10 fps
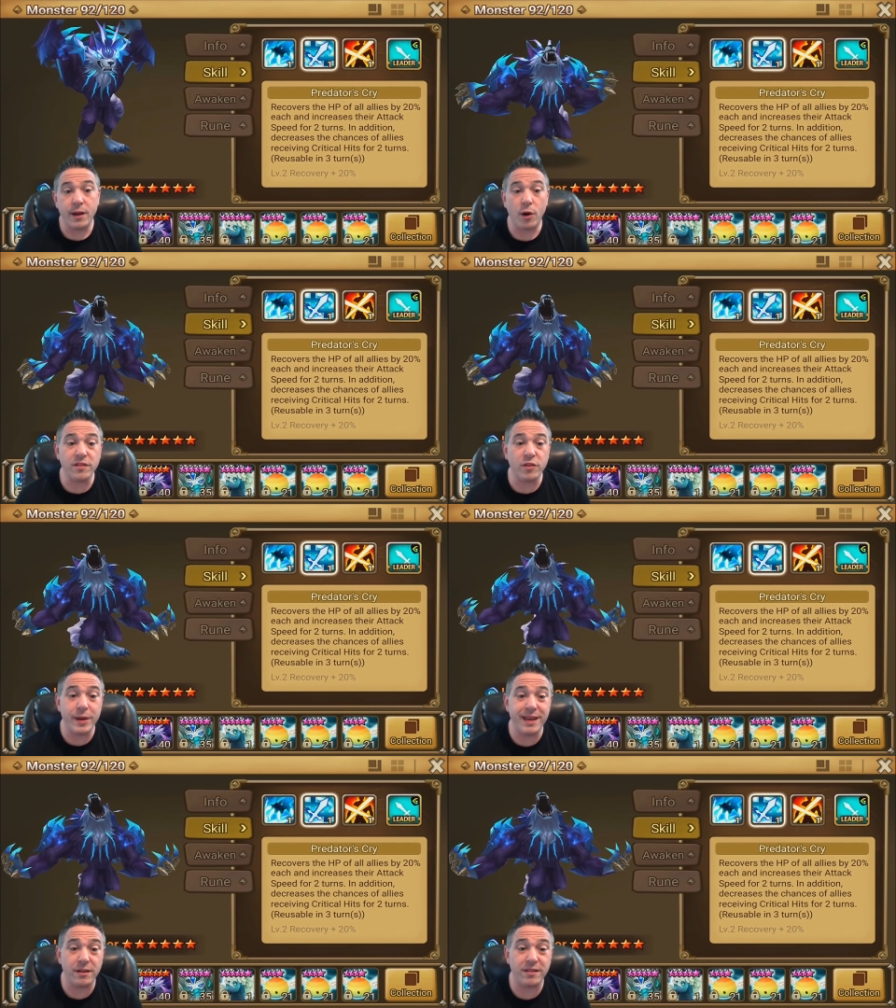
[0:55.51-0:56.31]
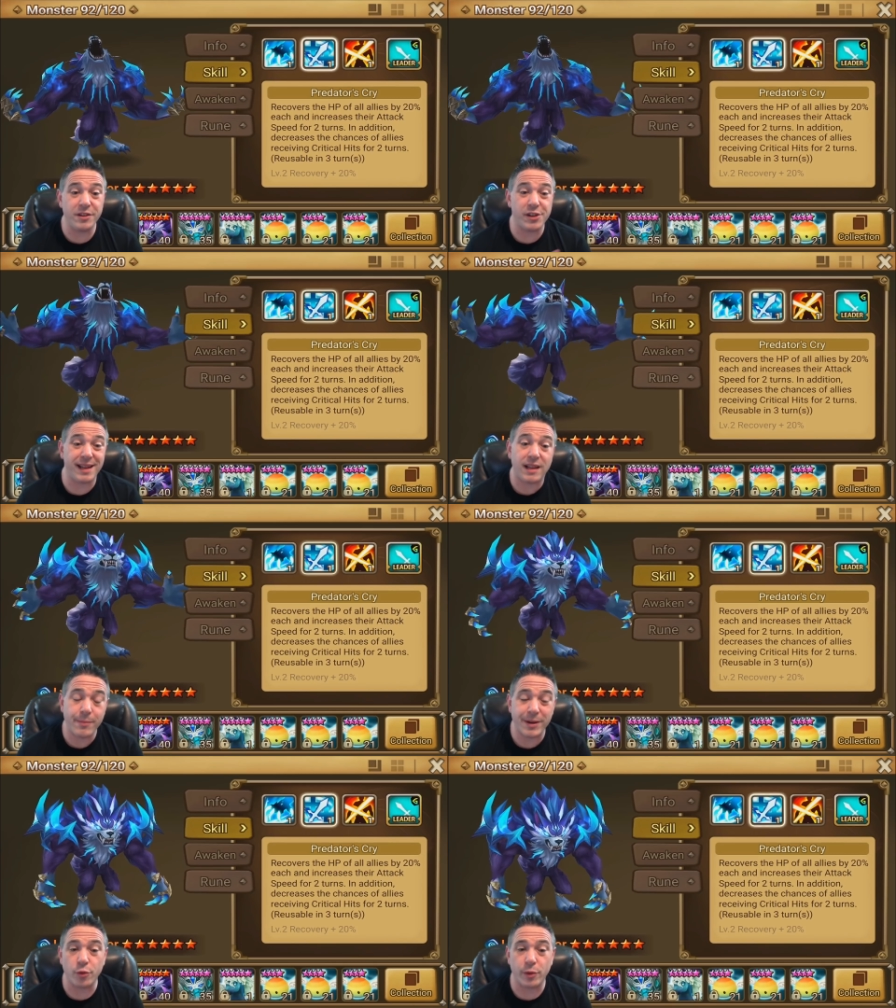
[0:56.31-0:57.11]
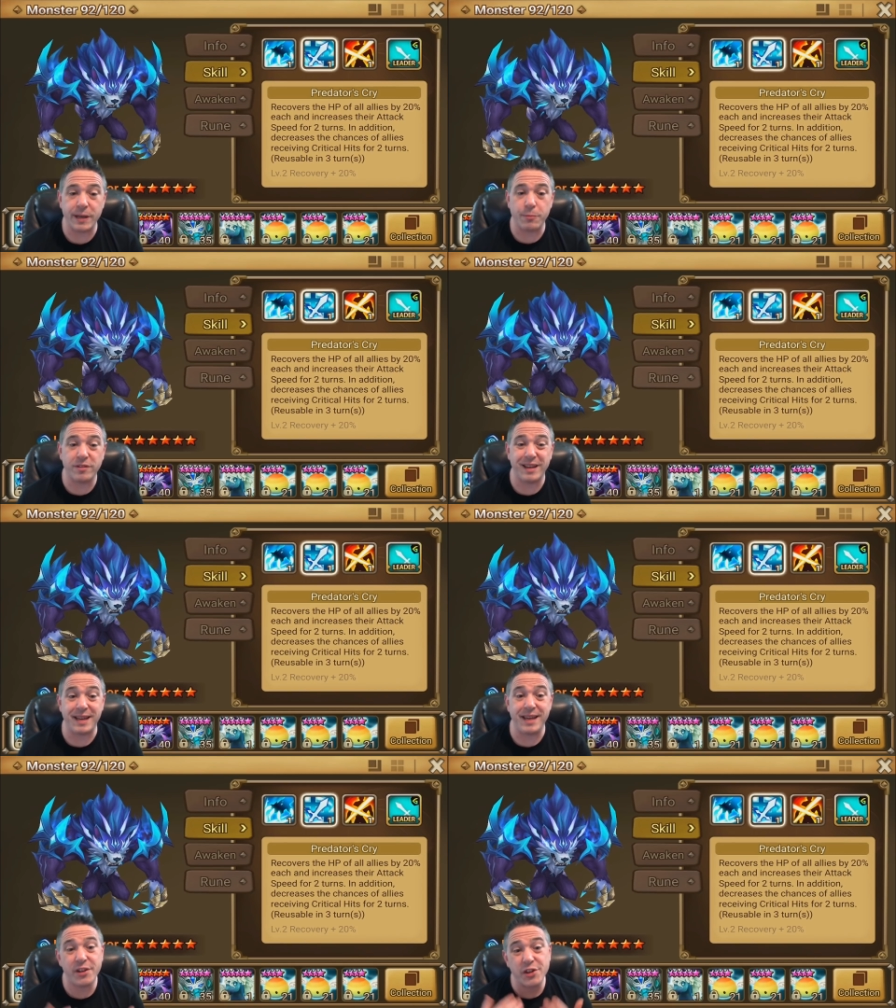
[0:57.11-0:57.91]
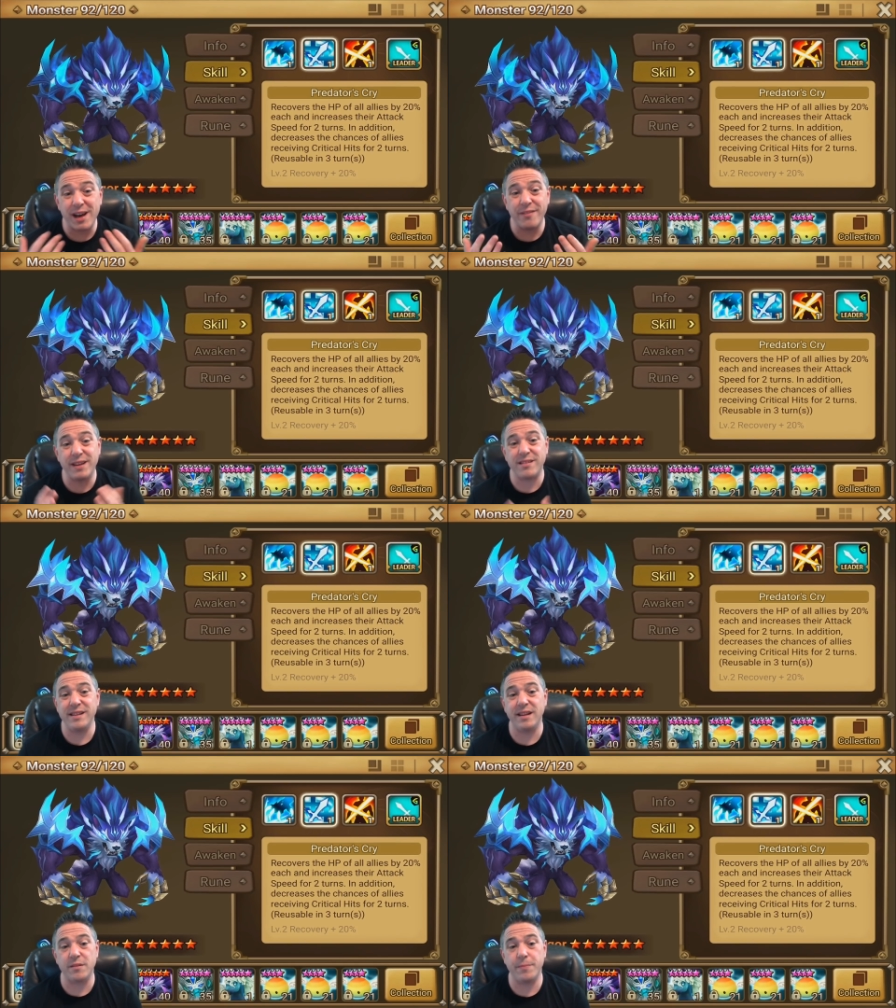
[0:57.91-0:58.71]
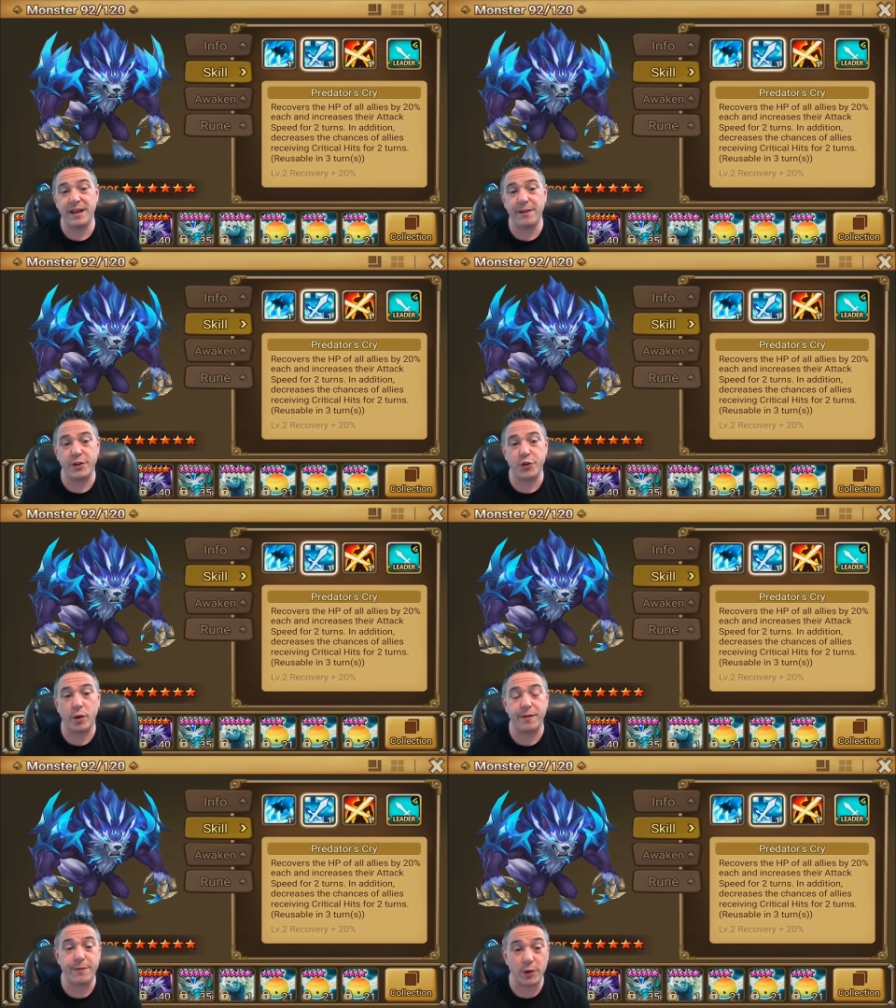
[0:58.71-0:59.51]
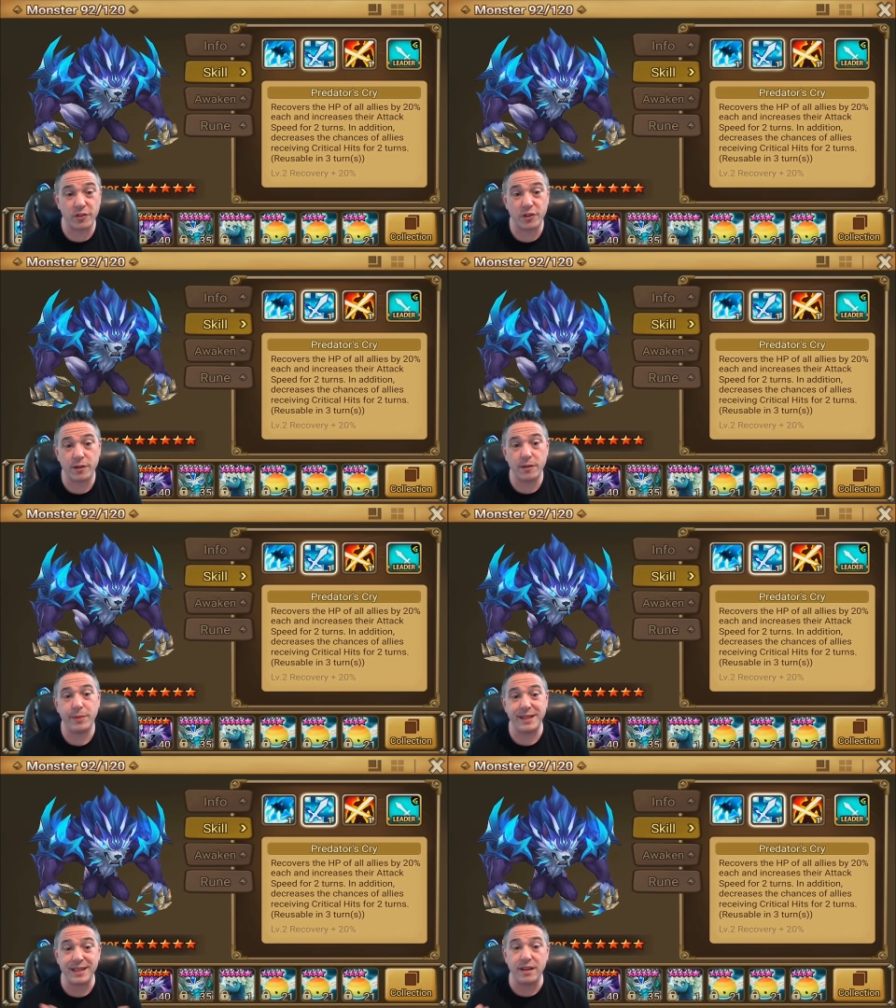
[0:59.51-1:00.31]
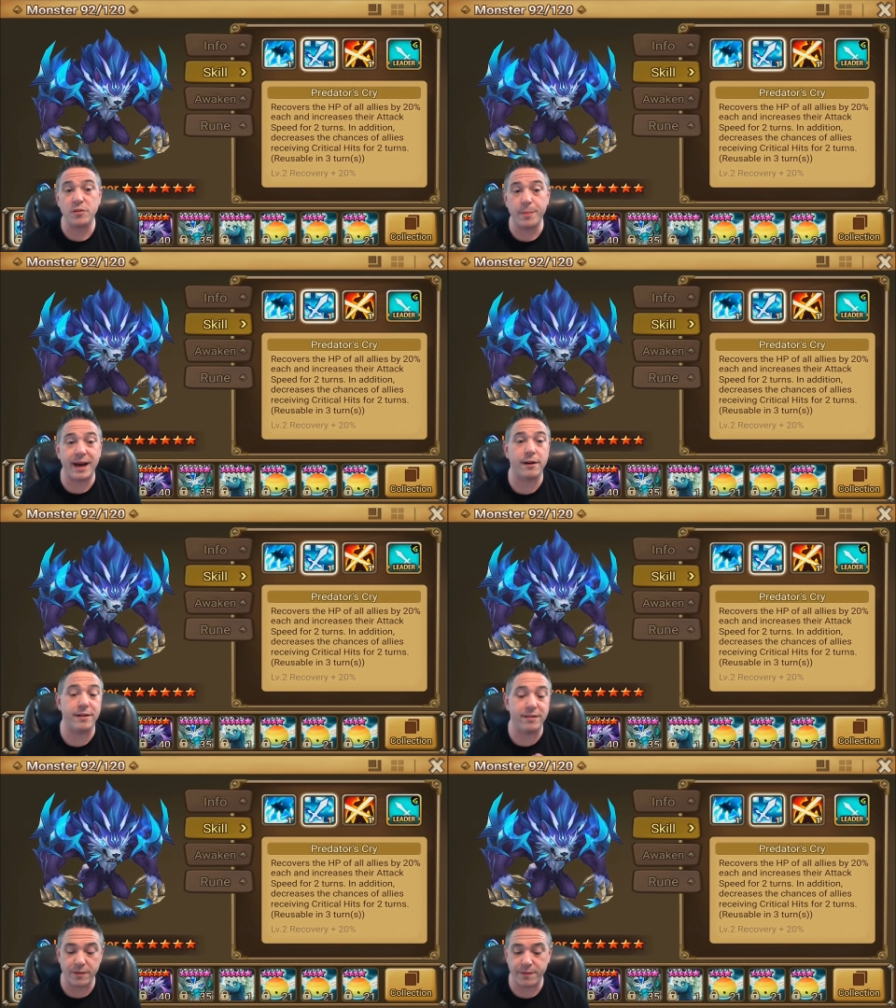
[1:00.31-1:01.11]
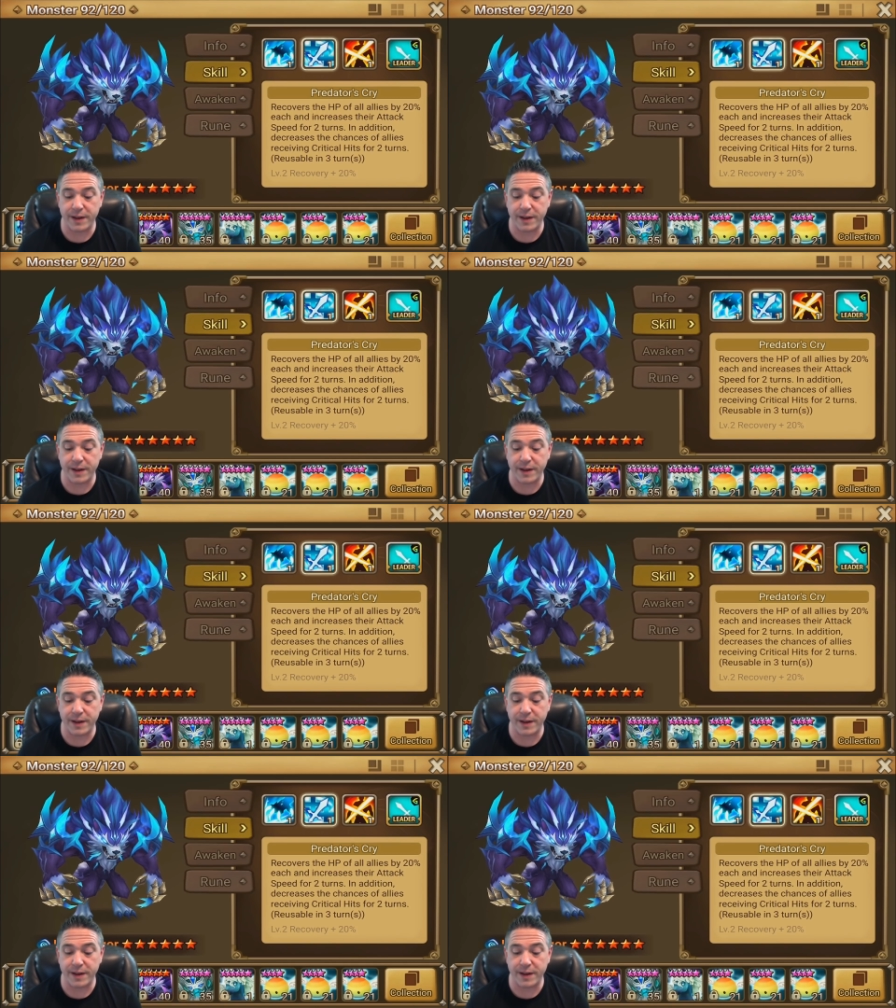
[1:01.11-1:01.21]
It also heals each ally by 20% each, obviously doesn't benefit you on first turn, but does matter as the